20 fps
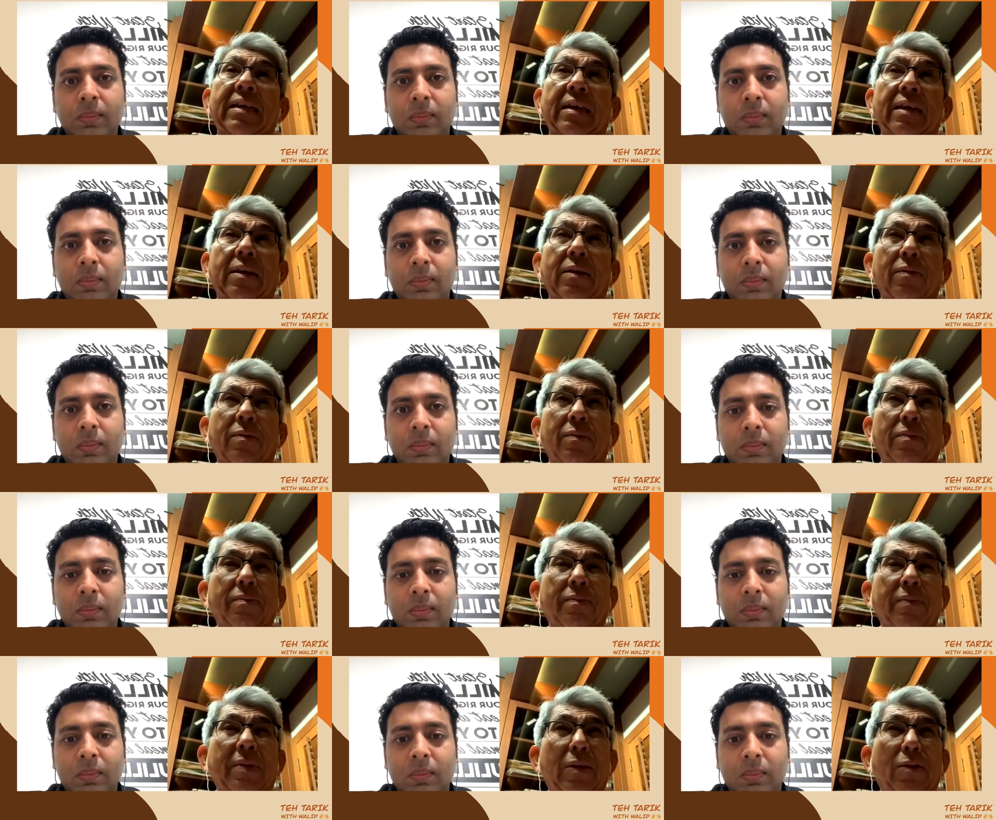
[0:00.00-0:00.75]
Speaker 1: It,
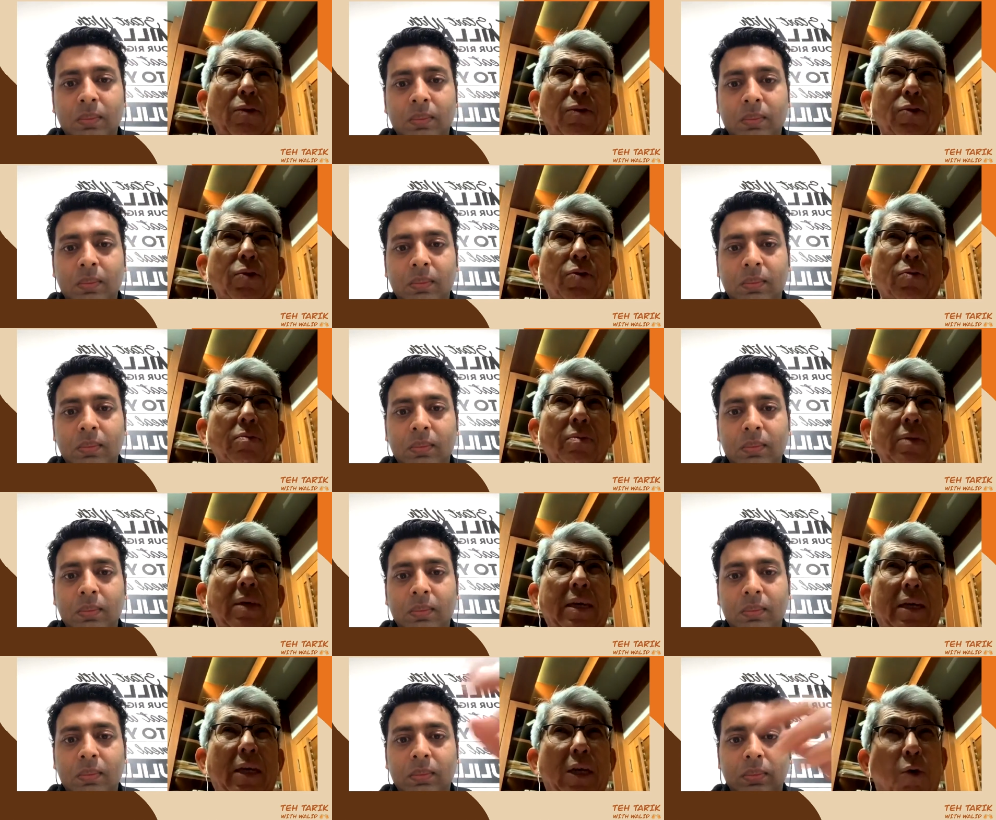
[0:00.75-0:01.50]
you know,
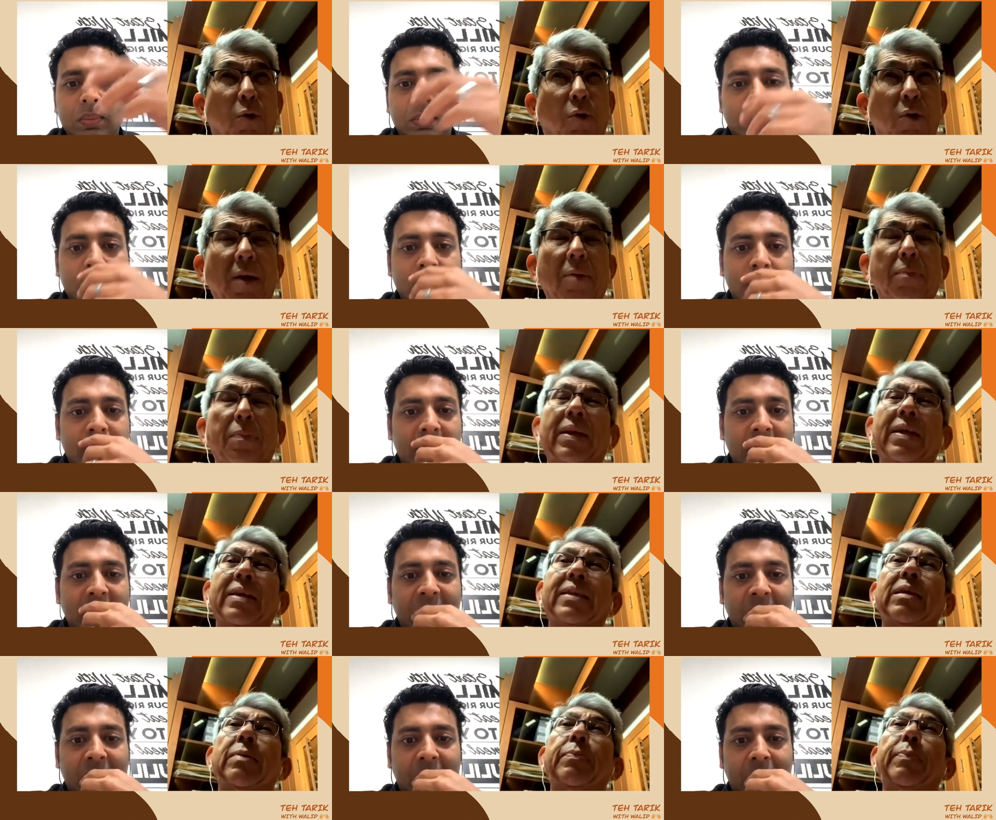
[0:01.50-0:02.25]
it could have been a
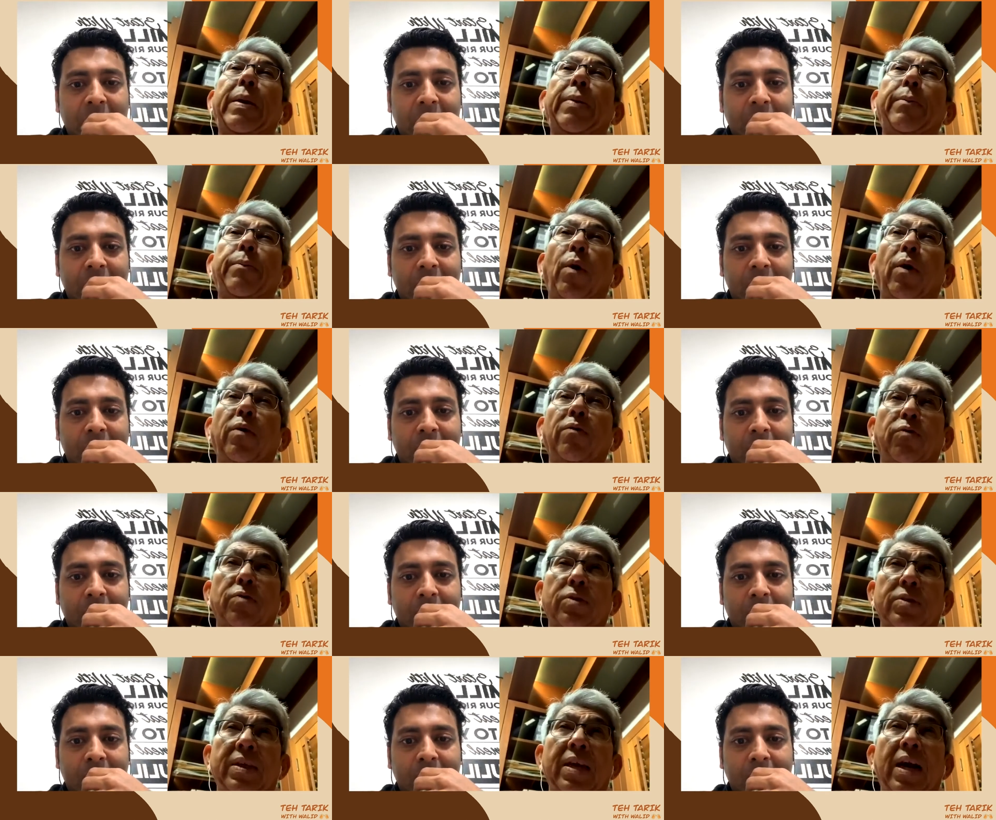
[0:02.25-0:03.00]
tipping point for
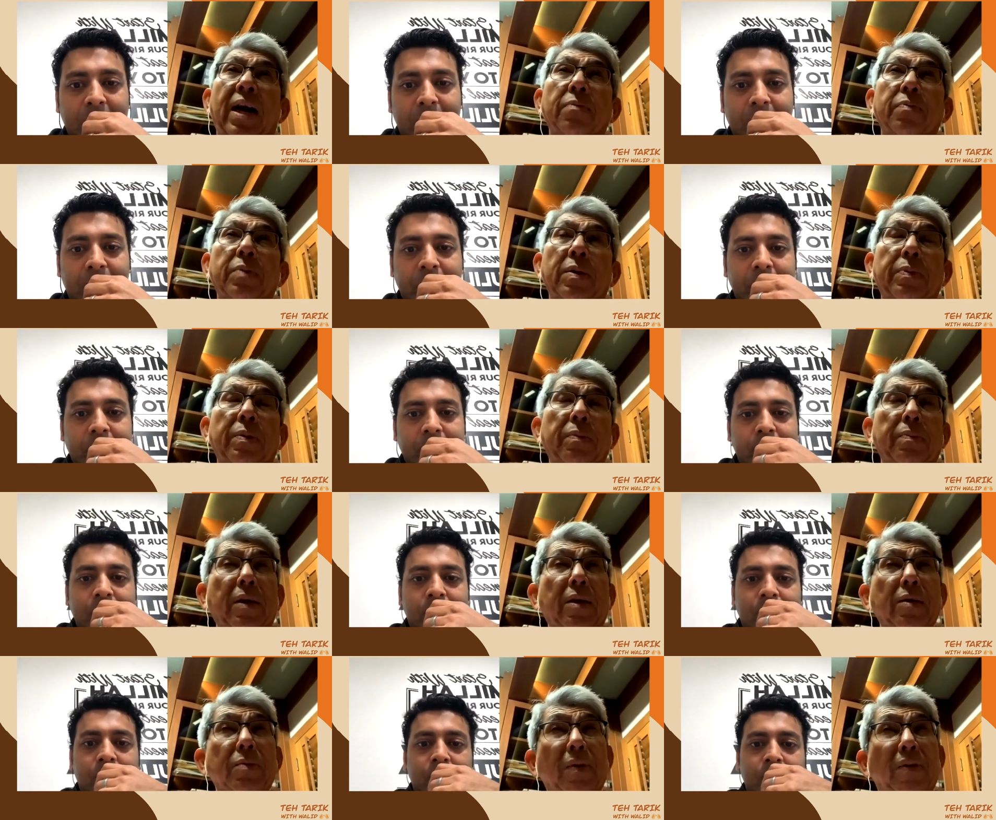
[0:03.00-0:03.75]
young people
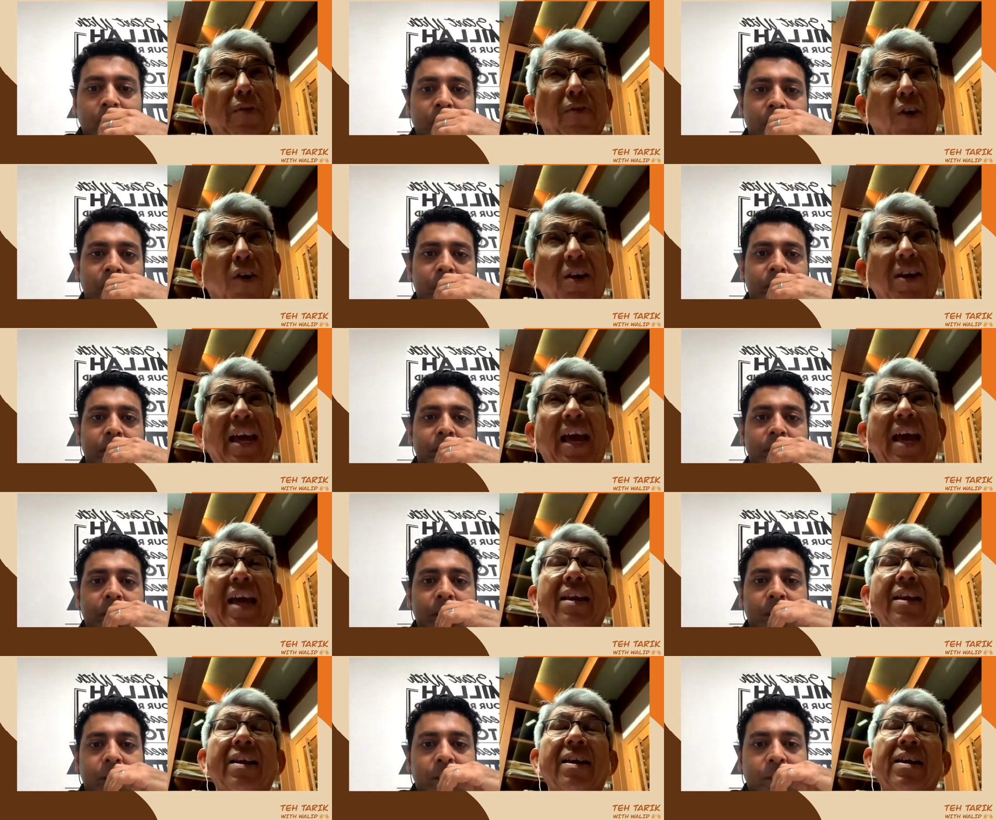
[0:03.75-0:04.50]
because before
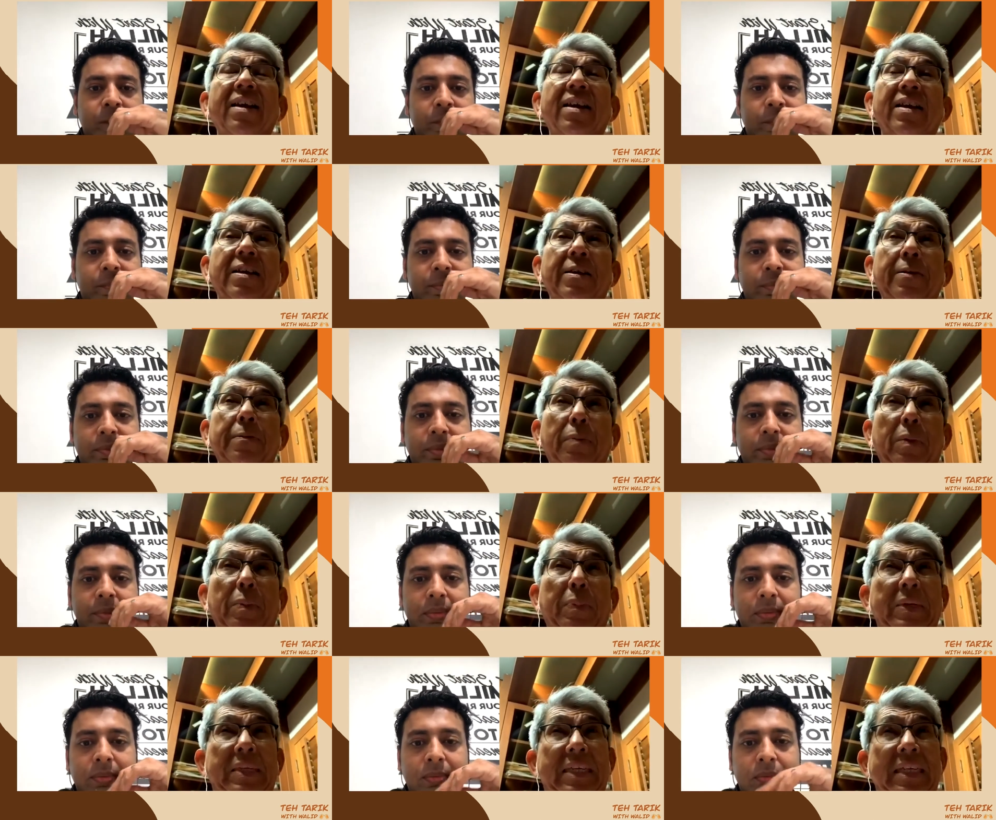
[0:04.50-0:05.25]
that,
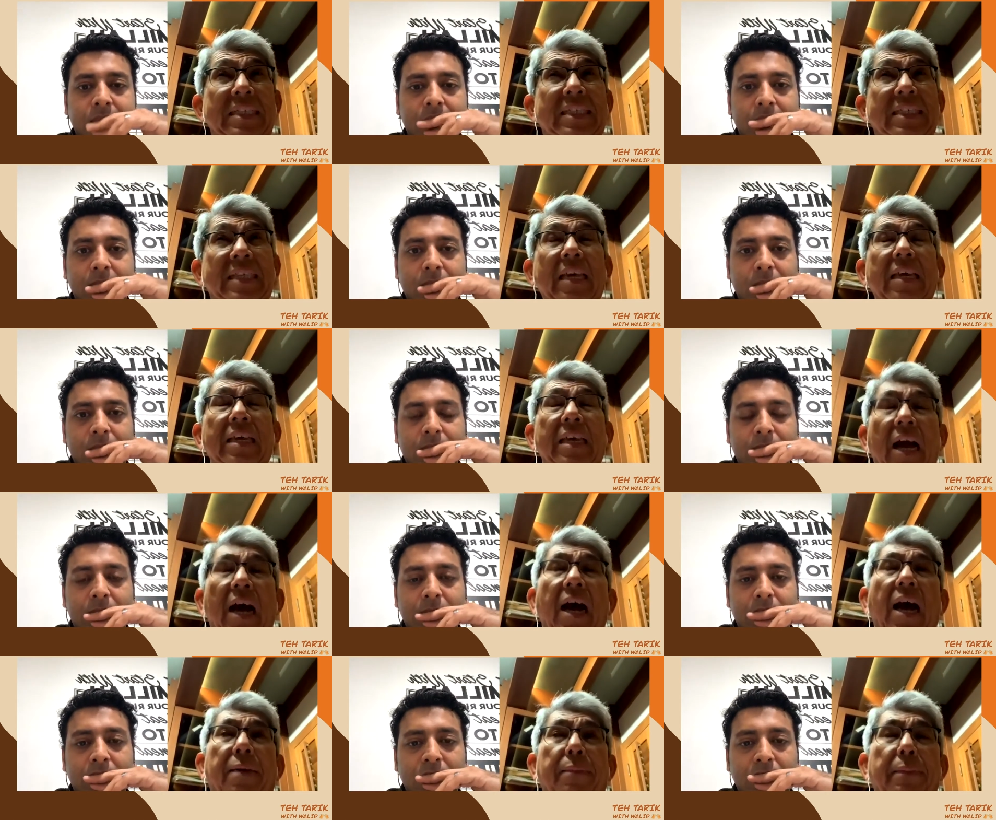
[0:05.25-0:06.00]
people did say, yeah,
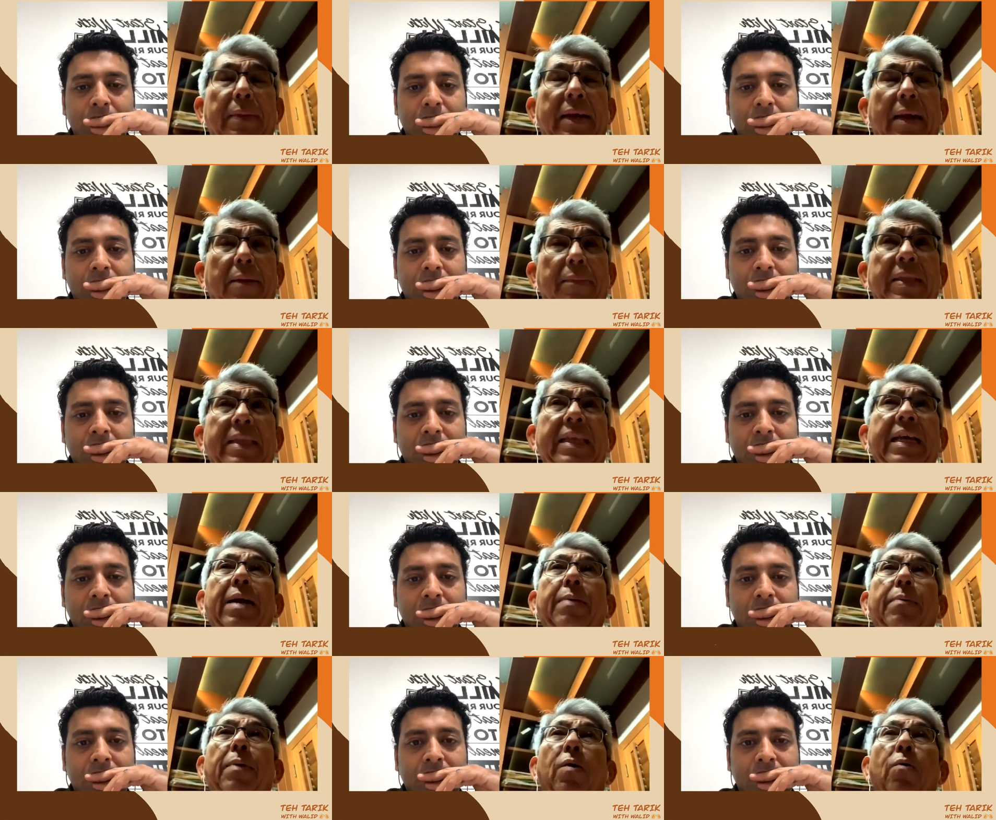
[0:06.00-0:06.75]
I mean, let me think
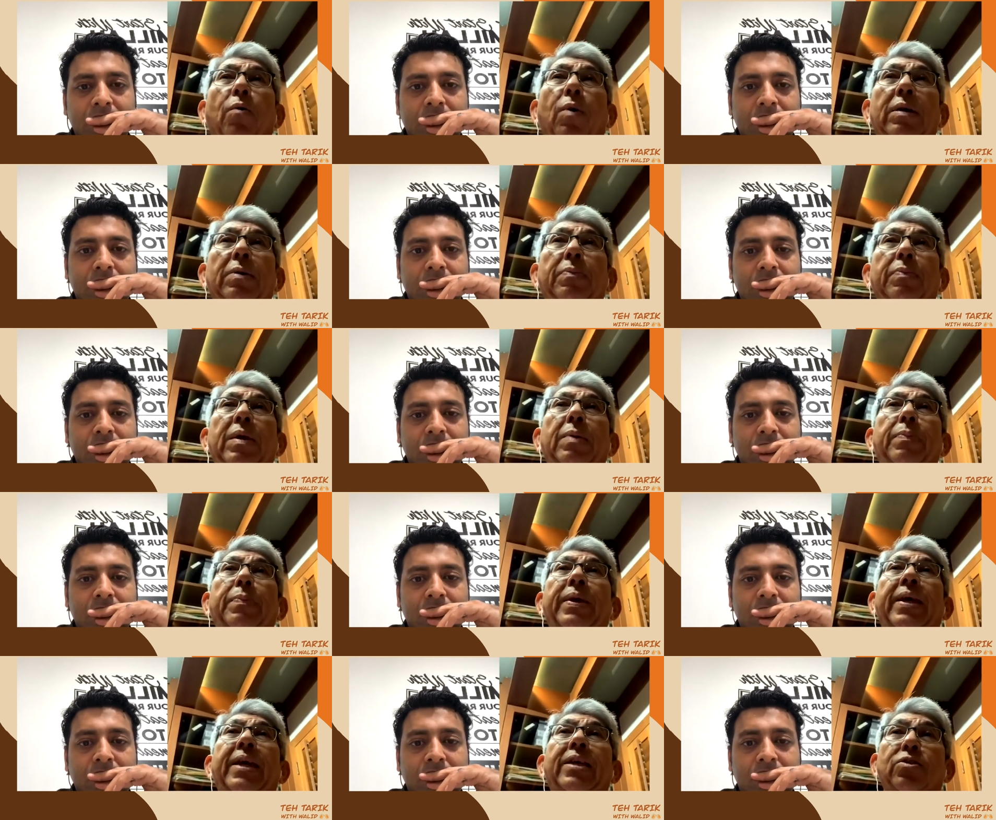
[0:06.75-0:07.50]
about what the P A
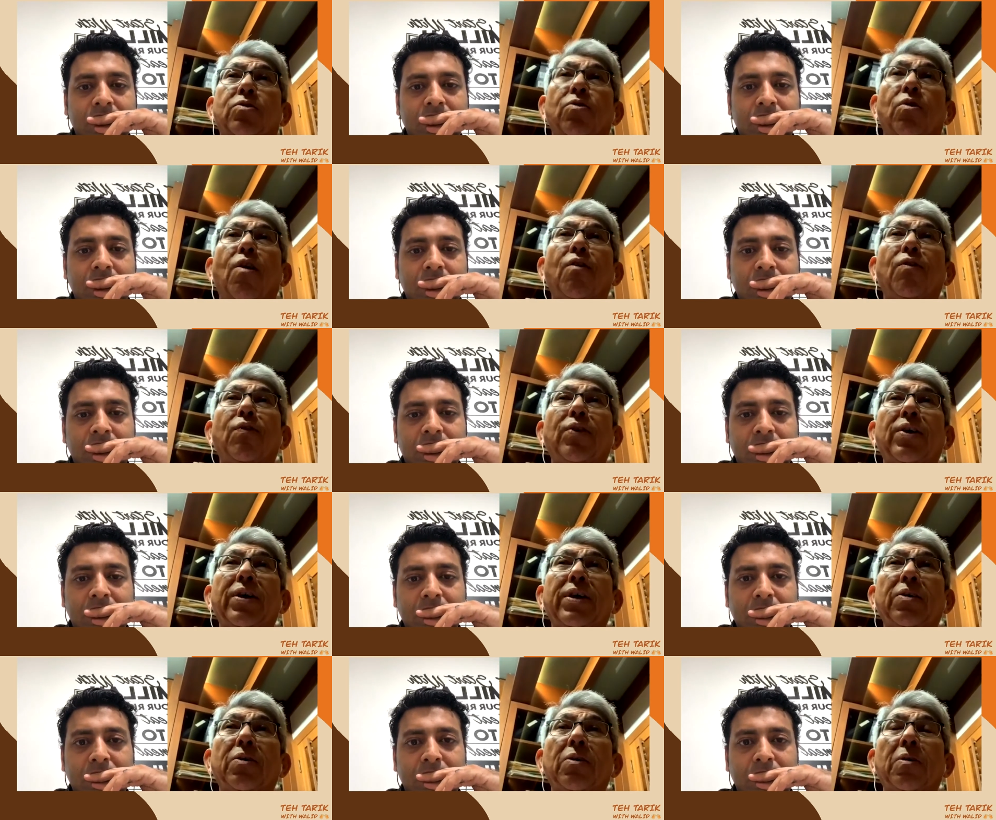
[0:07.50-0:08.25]
P has to offer,
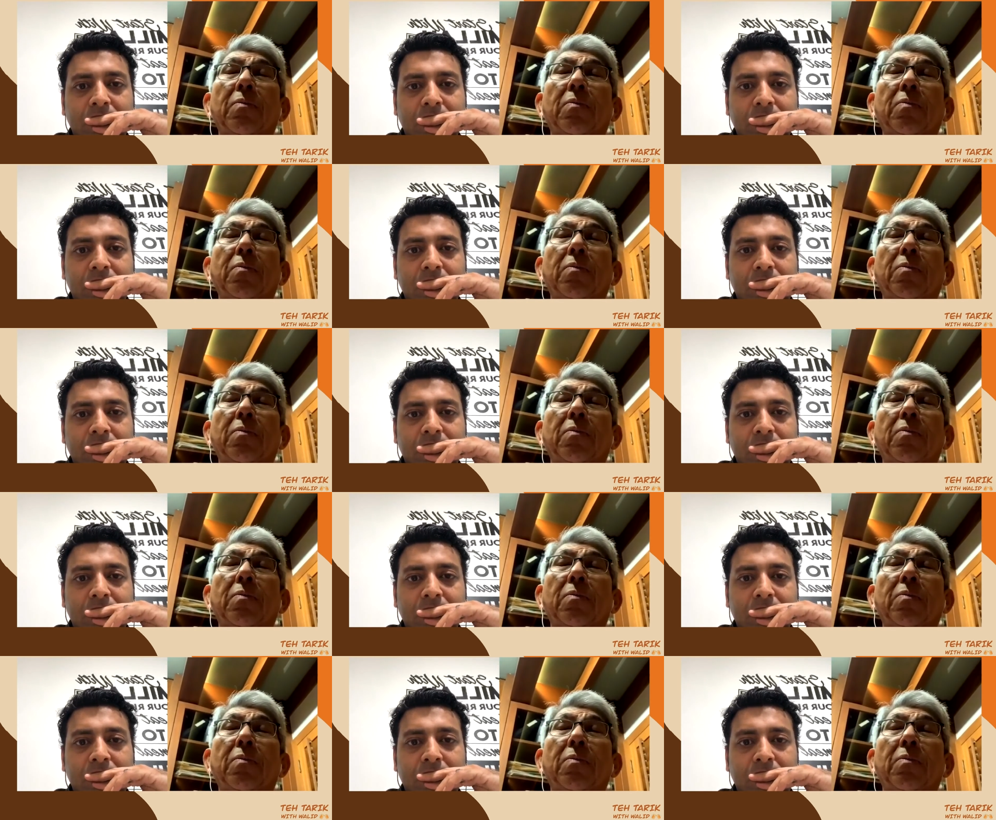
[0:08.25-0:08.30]
you know.